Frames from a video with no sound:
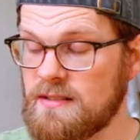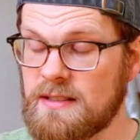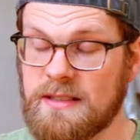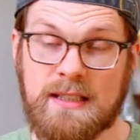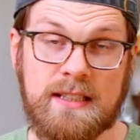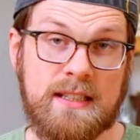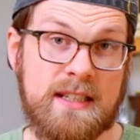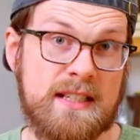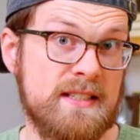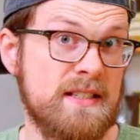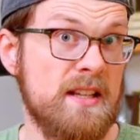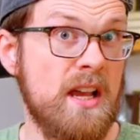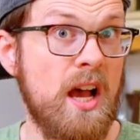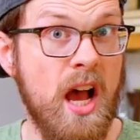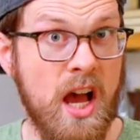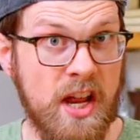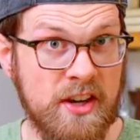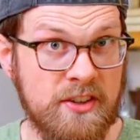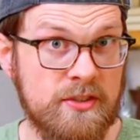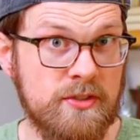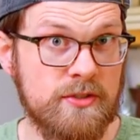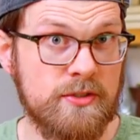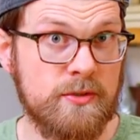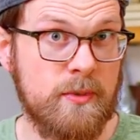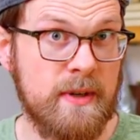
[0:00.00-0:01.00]
little as
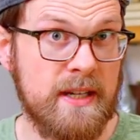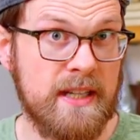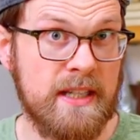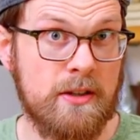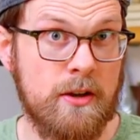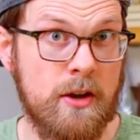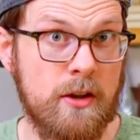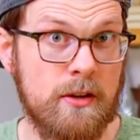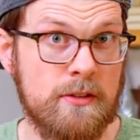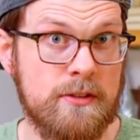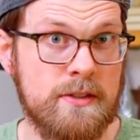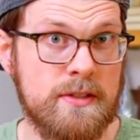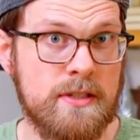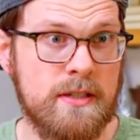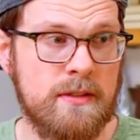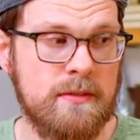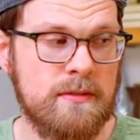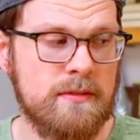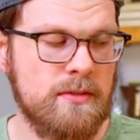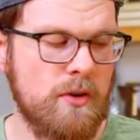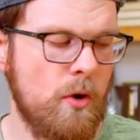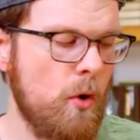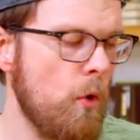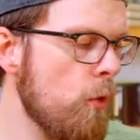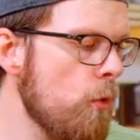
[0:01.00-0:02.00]
under $20 to